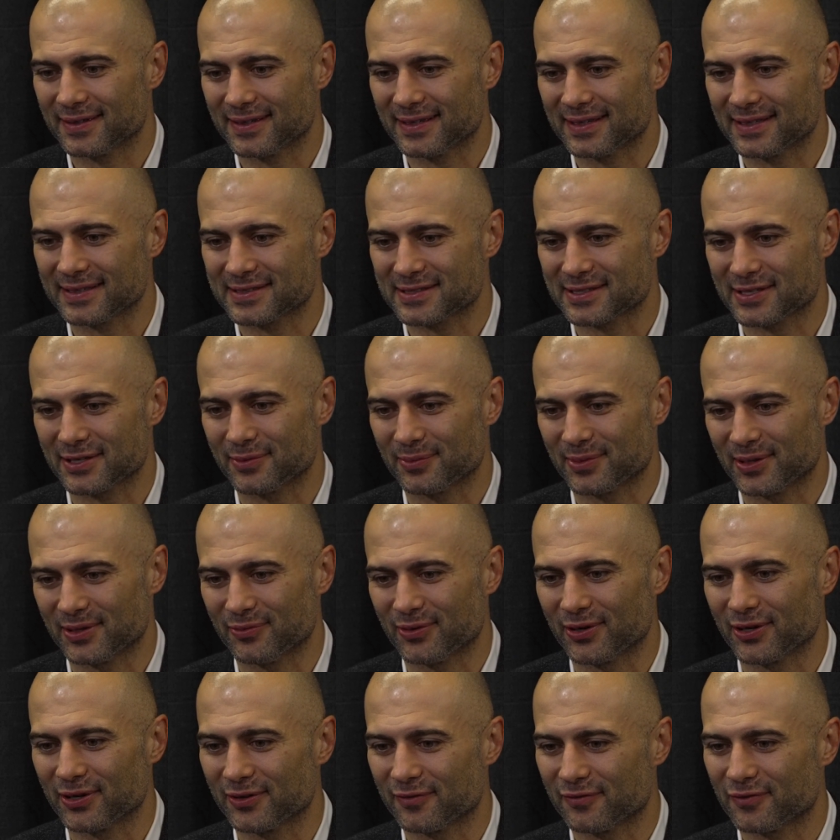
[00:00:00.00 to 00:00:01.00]
it's going to be
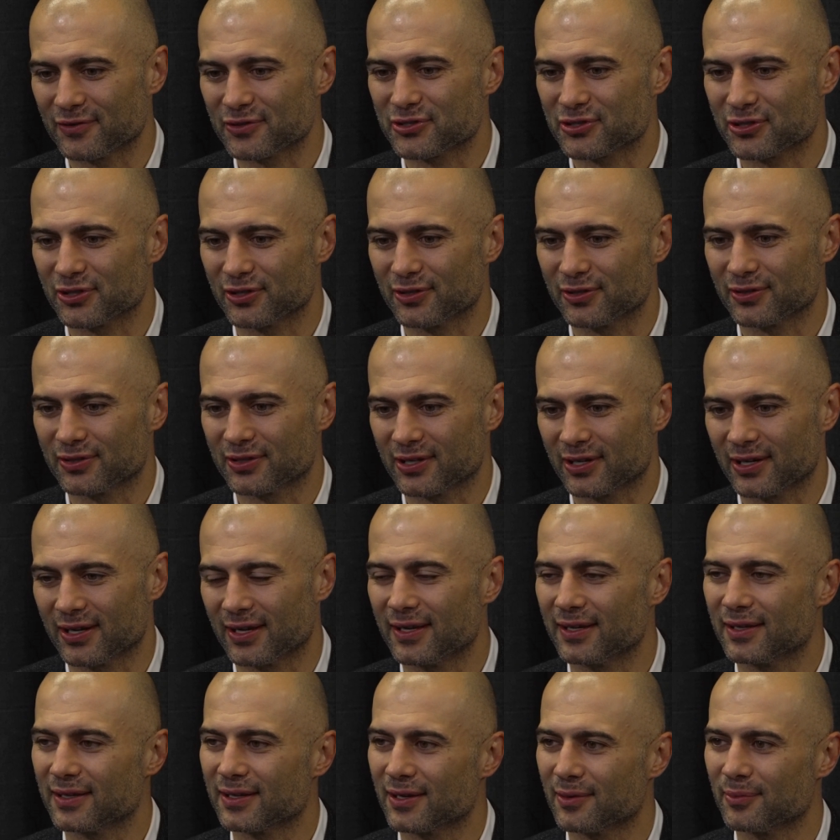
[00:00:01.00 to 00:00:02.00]
weird for sure
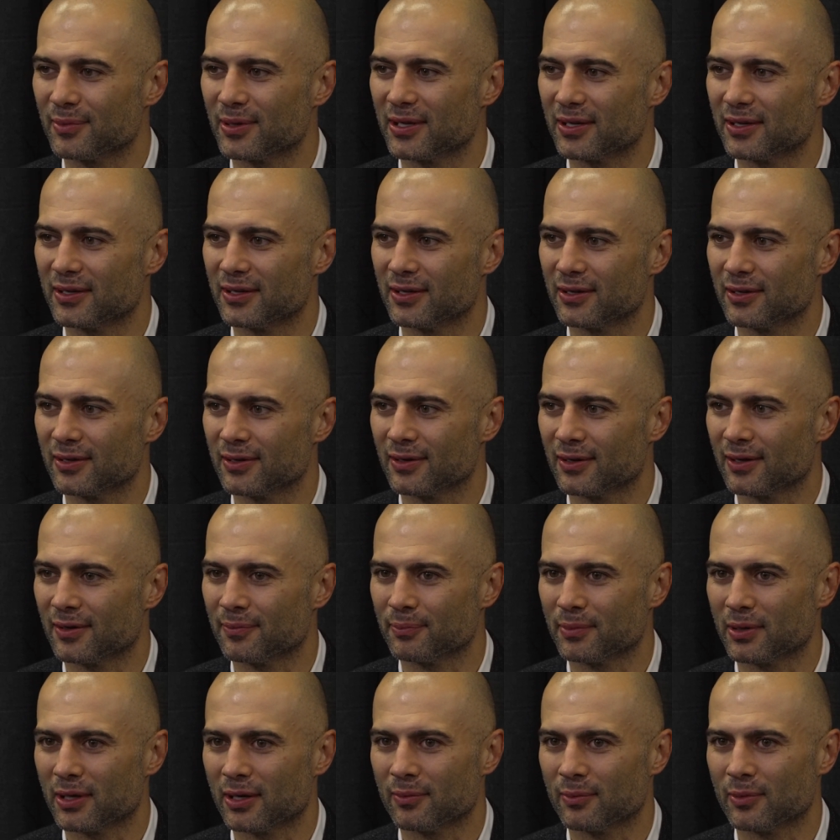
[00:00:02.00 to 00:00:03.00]
tonight coming in here.
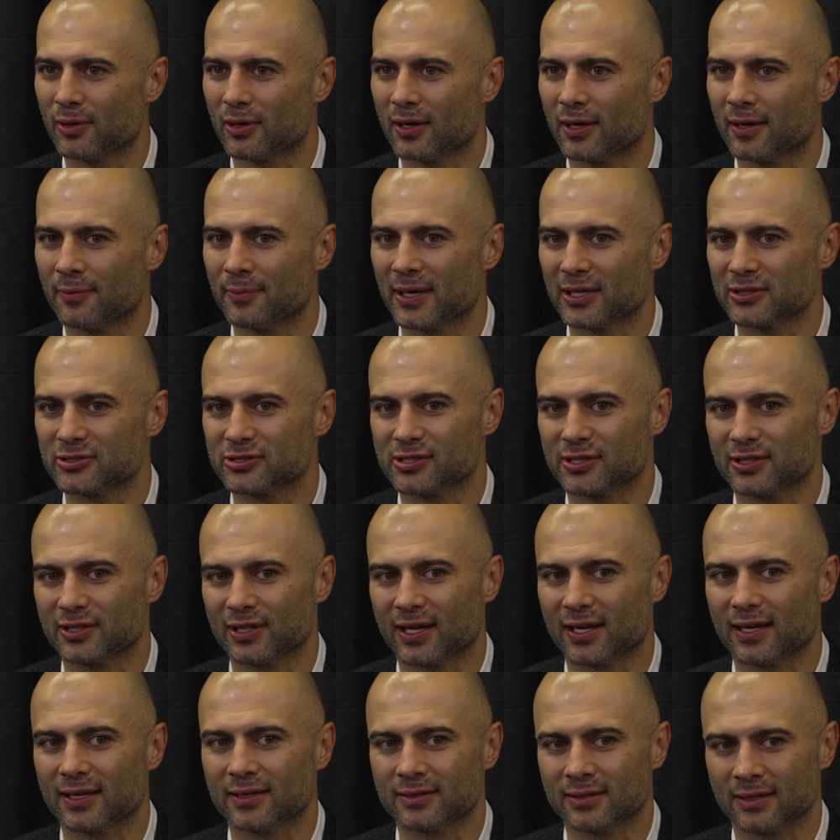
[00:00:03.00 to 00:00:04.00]
I'm I'm I'm actually
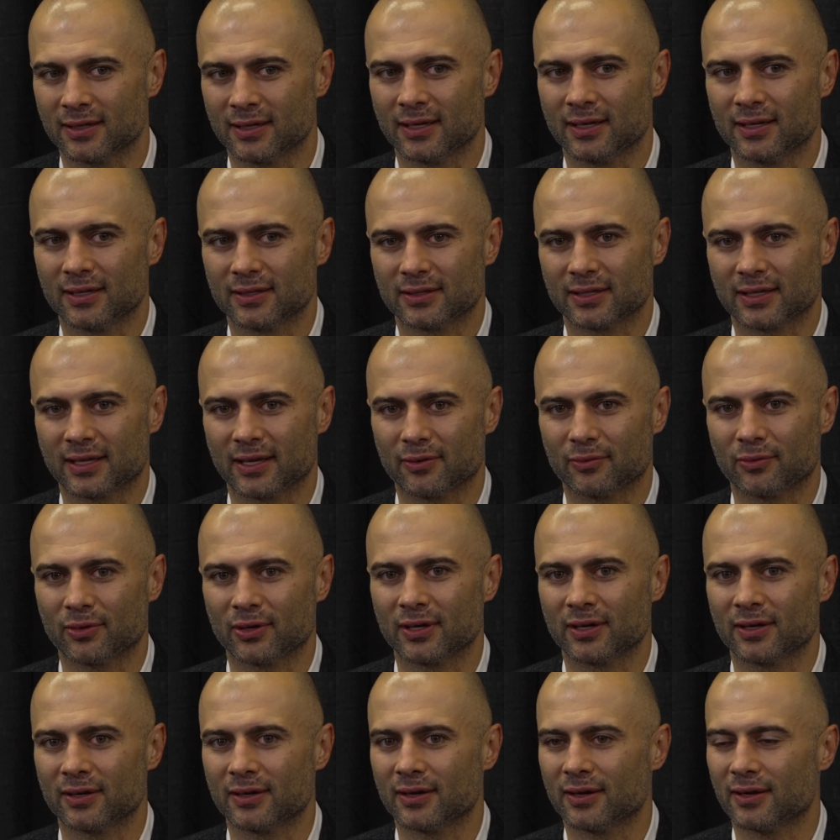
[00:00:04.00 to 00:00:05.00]
glad to get
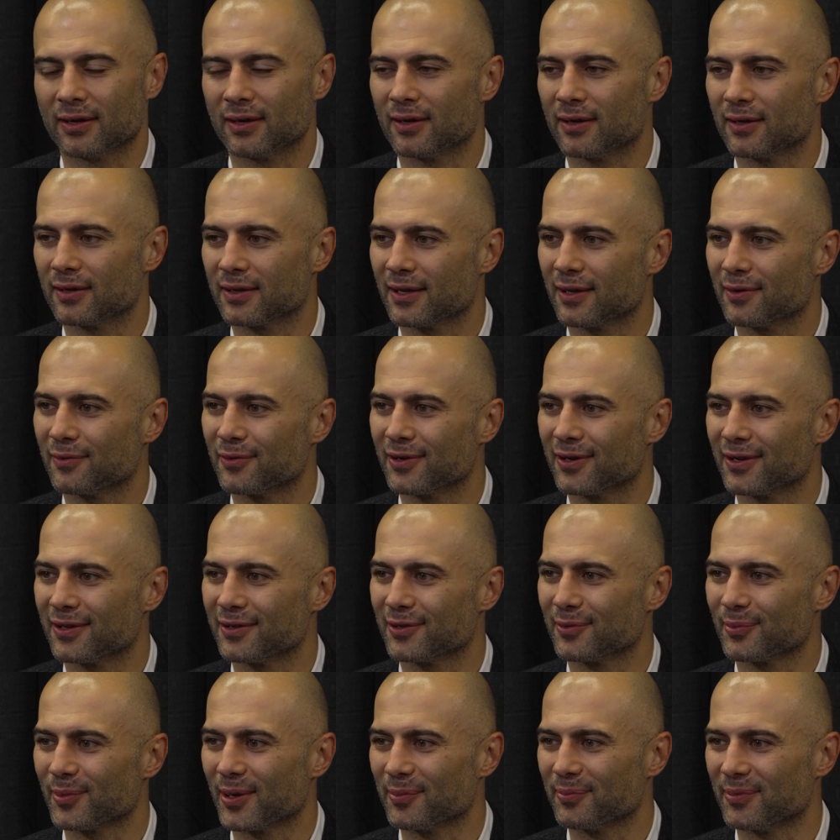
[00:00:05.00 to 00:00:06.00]
one uh, get one
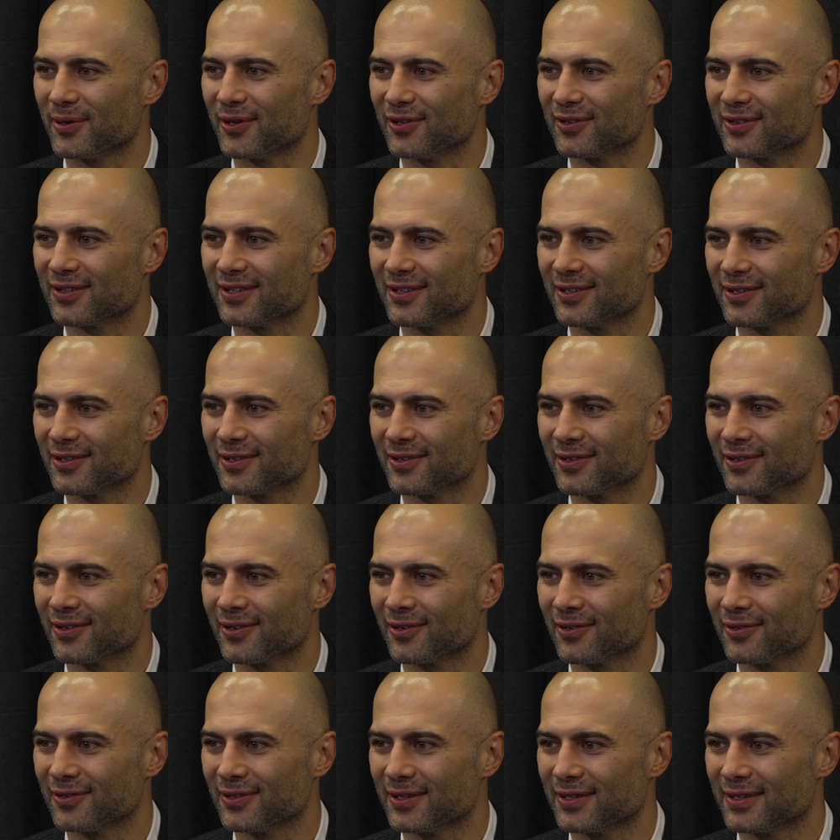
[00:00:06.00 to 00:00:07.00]
under my belt here
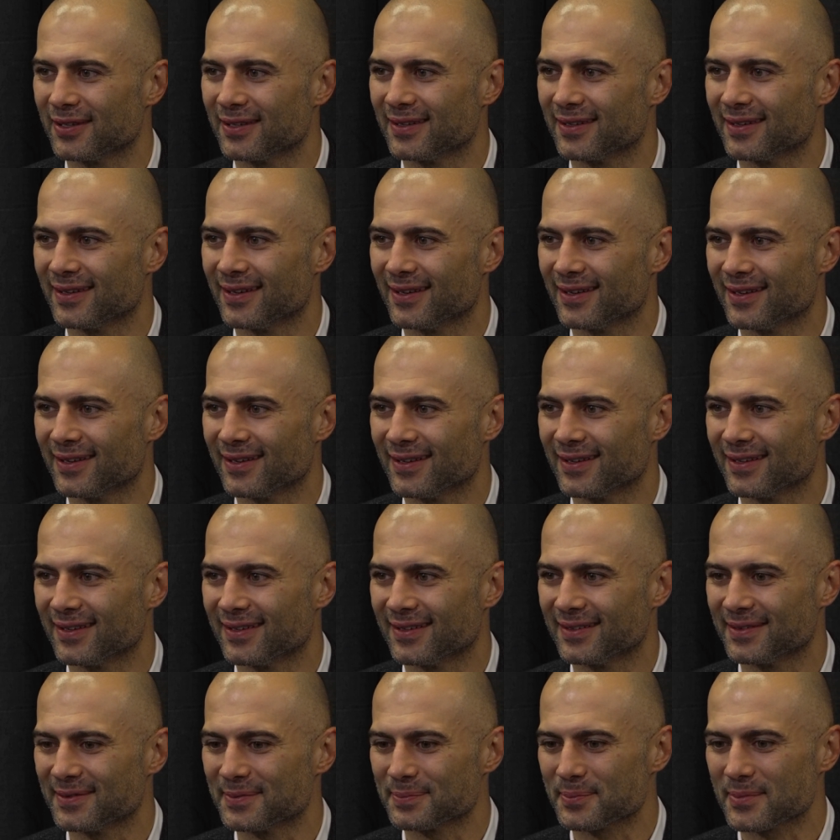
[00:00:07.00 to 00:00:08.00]
early in
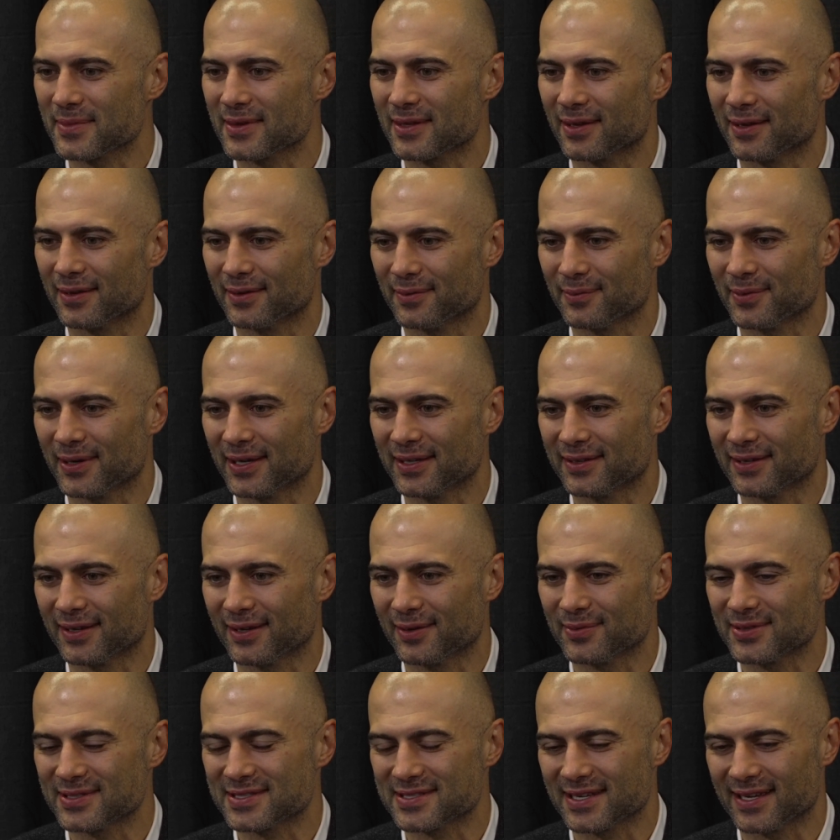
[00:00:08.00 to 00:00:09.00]
my
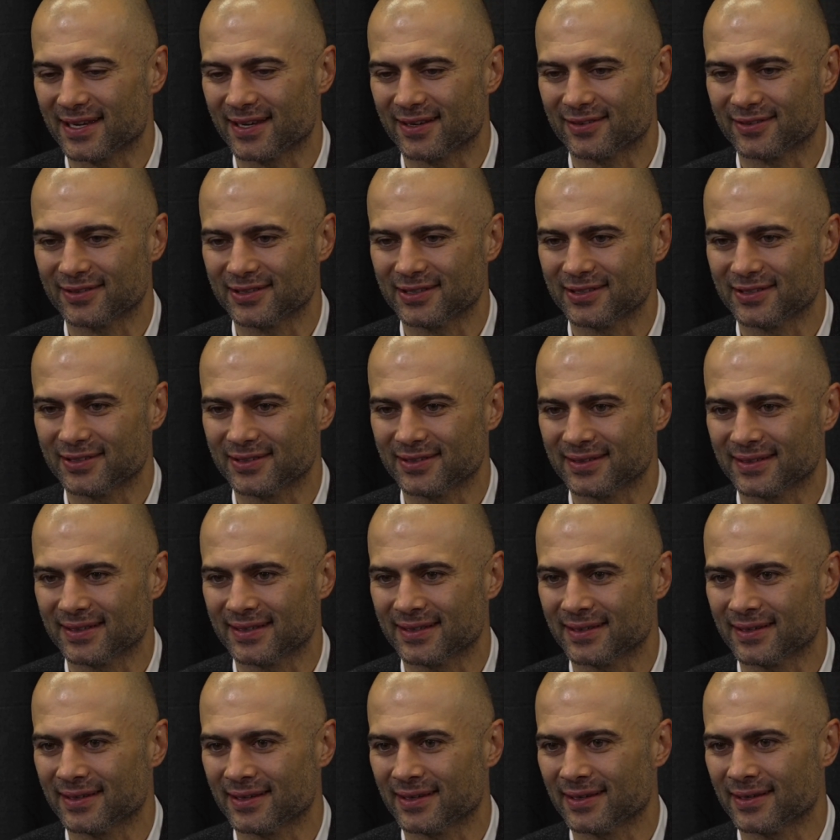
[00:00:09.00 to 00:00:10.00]
time in Seattle here, and
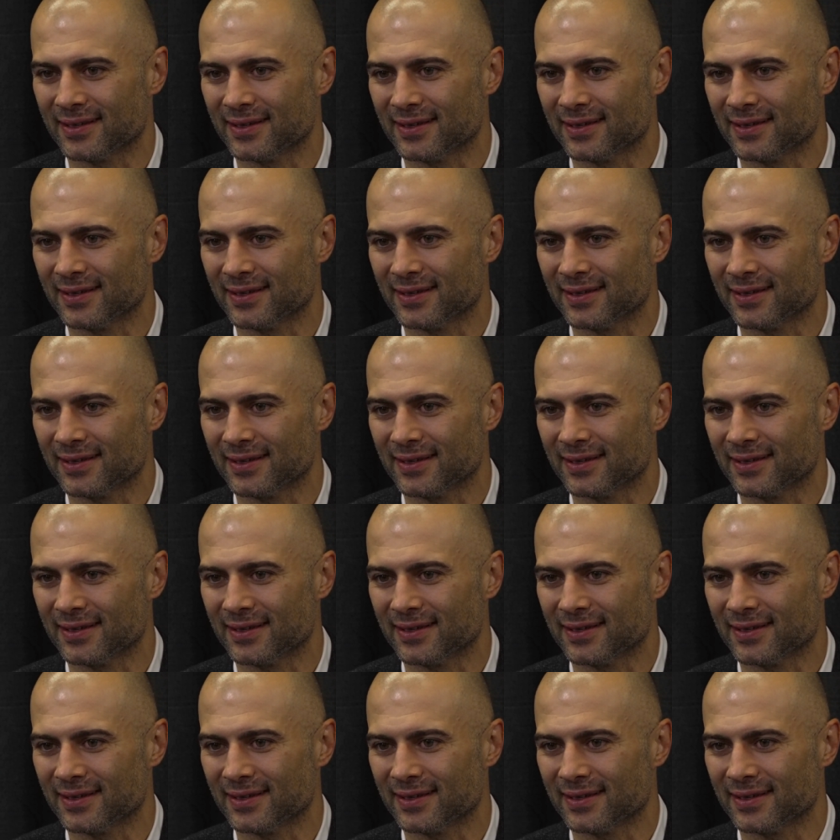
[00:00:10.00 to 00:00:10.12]
then